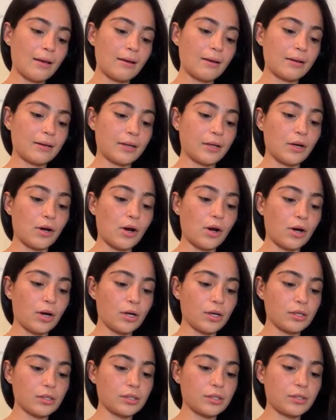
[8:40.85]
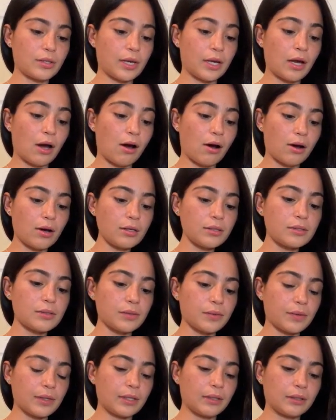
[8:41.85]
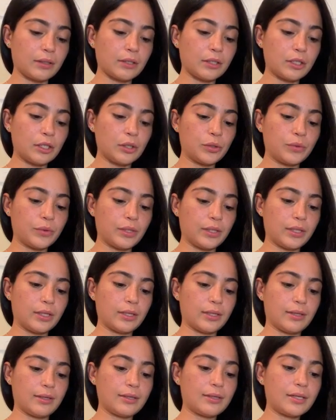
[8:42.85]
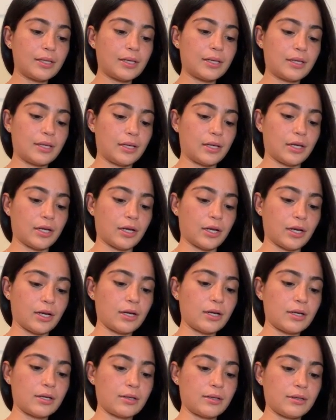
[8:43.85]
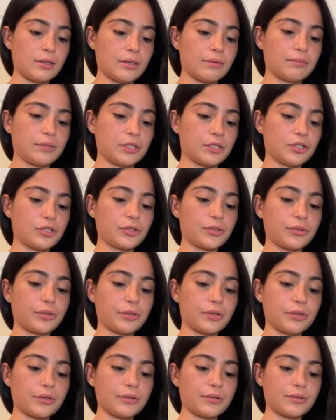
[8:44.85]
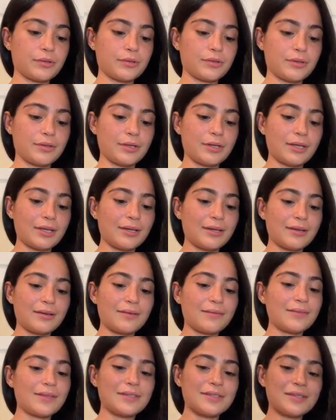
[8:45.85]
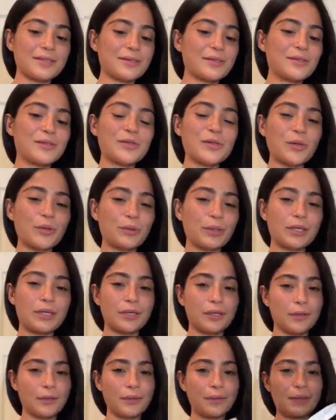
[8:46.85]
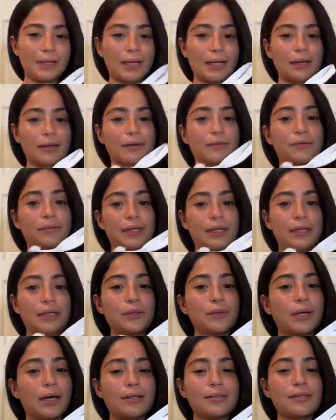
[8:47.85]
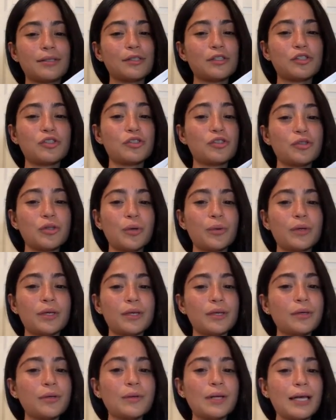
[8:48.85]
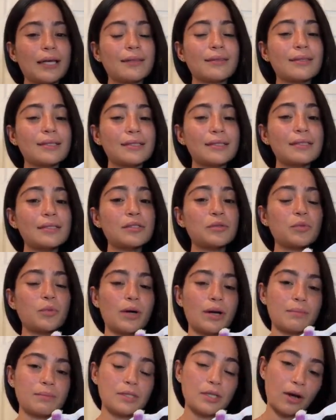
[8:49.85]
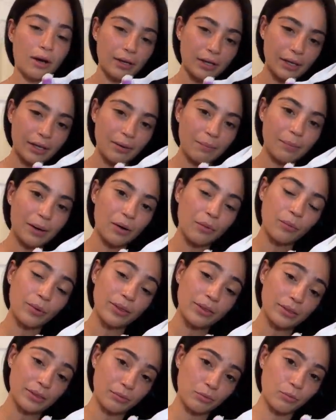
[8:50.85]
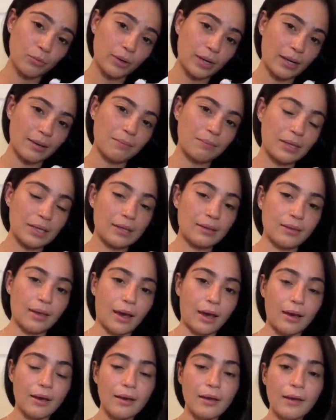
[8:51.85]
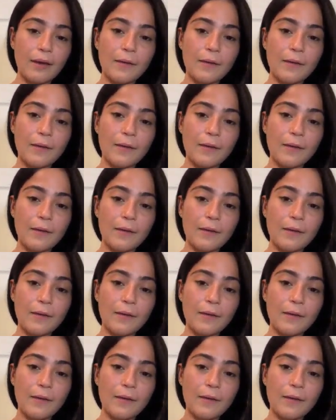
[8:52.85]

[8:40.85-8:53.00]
And I also, they also included in here, let me show you this is so cute like really you guys this is so cute like this is what i'm talking about when when i mean that